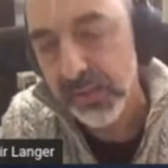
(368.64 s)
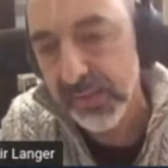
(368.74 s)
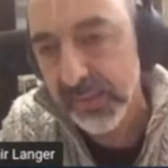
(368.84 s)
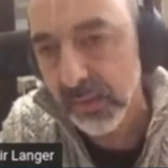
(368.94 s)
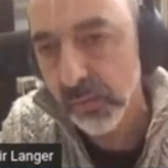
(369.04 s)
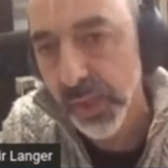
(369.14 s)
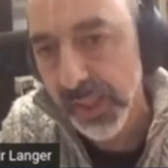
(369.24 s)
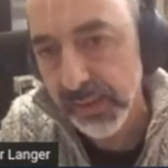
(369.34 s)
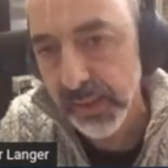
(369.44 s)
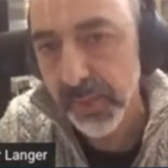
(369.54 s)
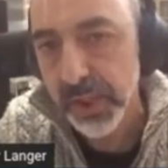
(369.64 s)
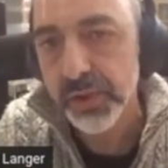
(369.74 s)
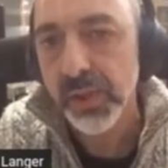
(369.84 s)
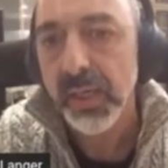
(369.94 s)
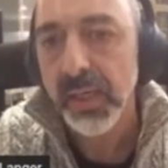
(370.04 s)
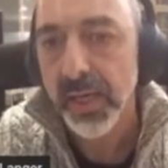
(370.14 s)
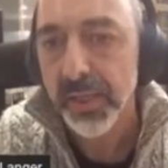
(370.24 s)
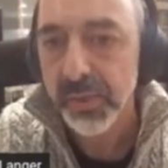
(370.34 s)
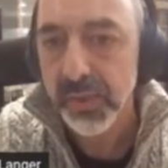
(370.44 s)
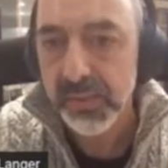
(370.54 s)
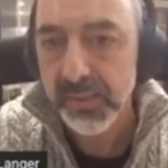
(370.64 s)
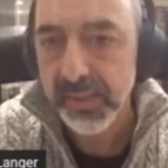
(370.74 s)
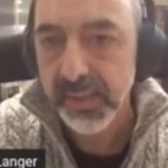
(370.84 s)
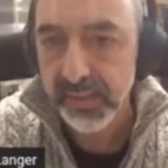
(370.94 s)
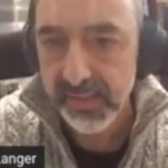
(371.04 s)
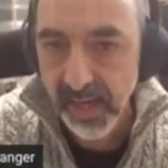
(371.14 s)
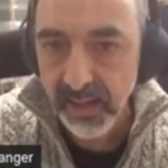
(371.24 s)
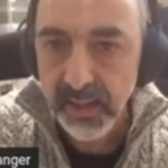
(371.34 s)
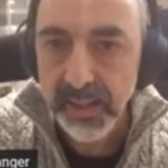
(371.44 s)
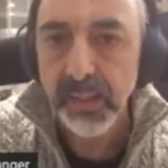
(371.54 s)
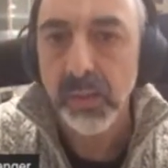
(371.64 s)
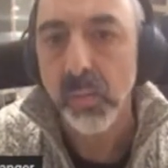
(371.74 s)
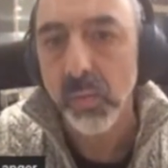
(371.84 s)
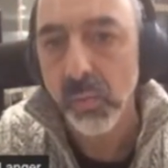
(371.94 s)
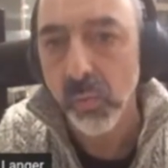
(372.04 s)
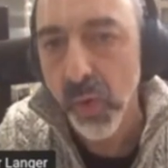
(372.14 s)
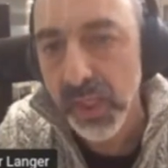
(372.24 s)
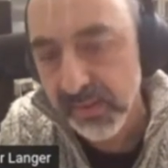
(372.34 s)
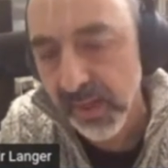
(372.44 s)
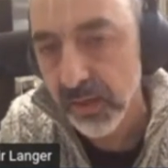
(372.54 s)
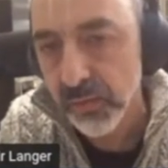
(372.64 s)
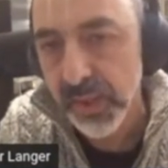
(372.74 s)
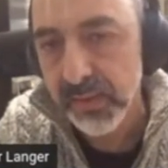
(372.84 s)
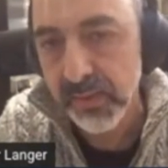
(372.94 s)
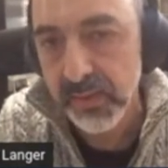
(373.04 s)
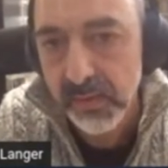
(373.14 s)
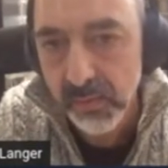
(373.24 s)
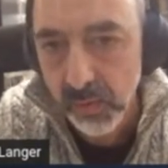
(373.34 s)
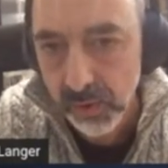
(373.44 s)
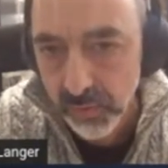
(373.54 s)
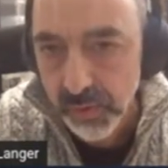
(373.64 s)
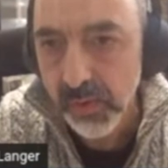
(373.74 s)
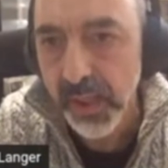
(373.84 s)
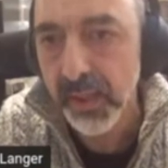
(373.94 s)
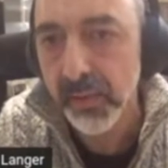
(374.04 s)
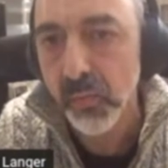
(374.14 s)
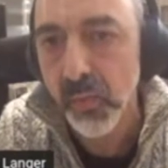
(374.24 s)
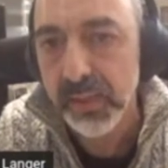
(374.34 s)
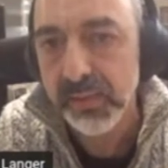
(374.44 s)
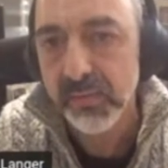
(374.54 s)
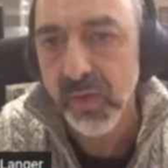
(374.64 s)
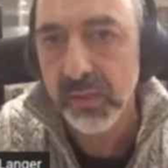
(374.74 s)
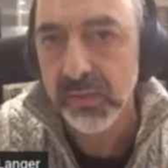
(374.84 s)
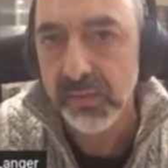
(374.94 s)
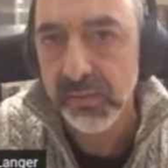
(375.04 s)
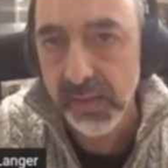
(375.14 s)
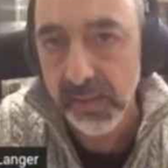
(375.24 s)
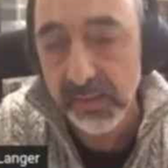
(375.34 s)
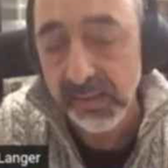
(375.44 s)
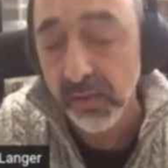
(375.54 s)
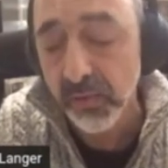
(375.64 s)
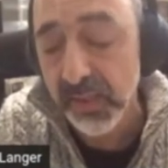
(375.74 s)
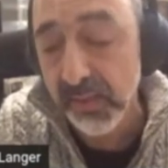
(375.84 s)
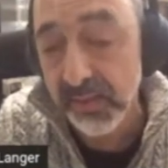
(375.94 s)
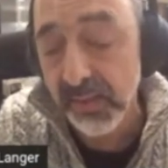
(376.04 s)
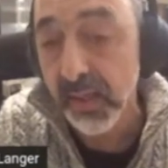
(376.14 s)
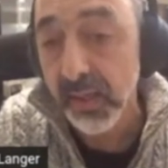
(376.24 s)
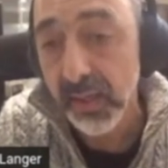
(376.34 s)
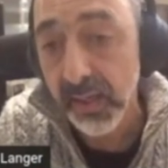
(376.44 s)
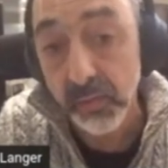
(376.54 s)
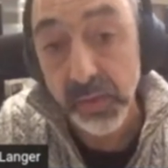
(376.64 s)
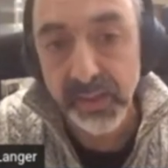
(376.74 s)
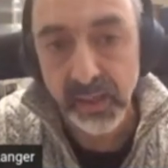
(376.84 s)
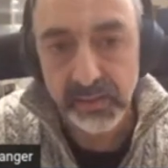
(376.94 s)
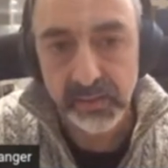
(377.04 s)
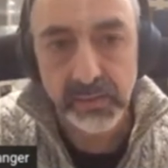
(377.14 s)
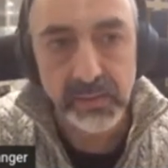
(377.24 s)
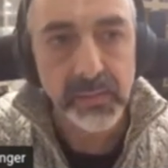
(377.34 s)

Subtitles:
see the real image, and you can see exactly what stack traces grew and what stack traces reducted.